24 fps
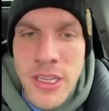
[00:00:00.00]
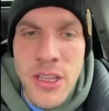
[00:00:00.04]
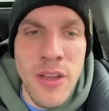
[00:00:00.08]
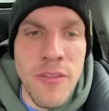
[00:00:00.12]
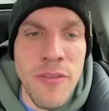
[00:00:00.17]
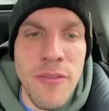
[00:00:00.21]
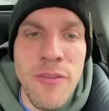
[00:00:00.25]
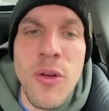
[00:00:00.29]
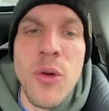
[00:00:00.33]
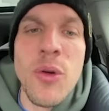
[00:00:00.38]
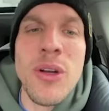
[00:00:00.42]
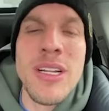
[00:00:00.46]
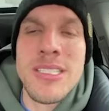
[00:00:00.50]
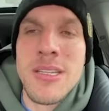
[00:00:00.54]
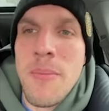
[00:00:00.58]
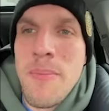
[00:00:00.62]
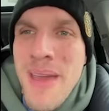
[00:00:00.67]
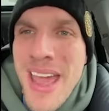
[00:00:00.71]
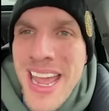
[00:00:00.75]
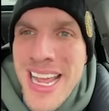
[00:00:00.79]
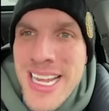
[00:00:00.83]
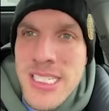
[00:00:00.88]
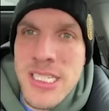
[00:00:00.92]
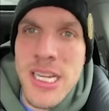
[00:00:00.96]
The food is
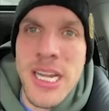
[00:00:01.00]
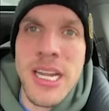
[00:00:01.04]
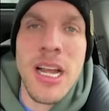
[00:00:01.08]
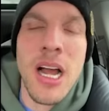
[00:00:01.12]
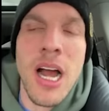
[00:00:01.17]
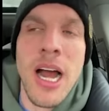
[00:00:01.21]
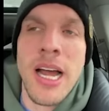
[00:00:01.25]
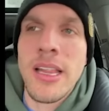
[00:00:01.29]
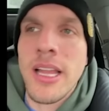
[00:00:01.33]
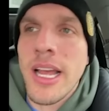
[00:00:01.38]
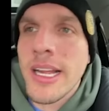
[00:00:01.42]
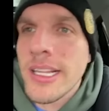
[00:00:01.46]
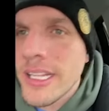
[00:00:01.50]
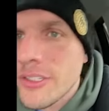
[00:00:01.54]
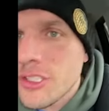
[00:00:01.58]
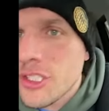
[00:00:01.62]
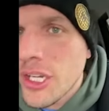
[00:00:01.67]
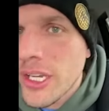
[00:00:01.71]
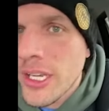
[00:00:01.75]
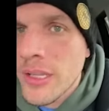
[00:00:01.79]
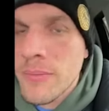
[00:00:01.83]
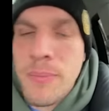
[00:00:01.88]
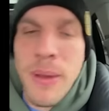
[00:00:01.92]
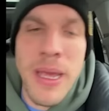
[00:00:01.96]
amazing. I like their
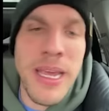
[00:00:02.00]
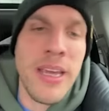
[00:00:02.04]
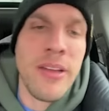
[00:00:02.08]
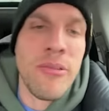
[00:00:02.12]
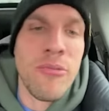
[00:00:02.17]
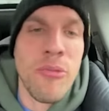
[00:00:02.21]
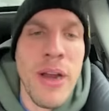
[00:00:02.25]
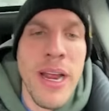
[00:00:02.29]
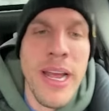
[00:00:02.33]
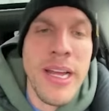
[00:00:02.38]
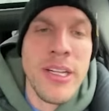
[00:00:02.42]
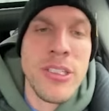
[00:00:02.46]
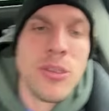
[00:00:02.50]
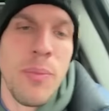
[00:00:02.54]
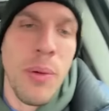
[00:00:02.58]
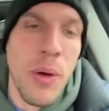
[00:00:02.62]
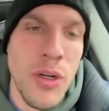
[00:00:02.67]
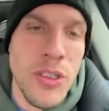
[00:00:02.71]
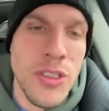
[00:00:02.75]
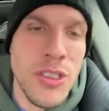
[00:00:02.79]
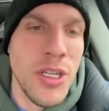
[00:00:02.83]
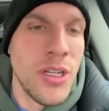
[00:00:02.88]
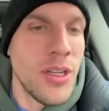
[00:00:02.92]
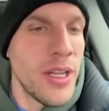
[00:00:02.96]
chicken bacon ranch
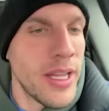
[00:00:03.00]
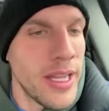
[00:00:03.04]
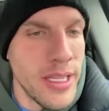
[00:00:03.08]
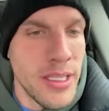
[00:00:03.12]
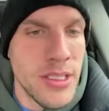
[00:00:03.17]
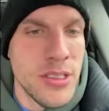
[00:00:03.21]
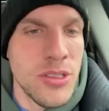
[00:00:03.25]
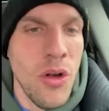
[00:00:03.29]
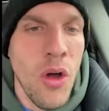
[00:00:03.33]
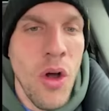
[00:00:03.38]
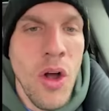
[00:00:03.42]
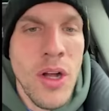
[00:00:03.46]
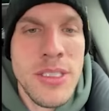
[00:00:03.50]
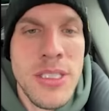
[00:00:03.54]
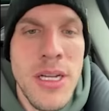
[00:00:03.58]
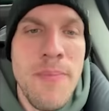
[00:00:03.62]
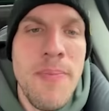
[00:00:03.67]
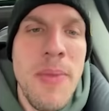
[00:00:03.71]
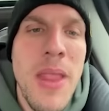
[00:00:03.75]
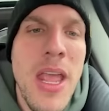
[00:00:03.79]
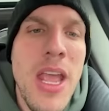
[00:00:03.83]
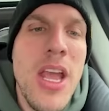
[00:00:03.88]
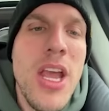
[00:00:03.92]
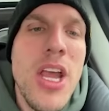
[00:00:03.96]
personally. It's awesome.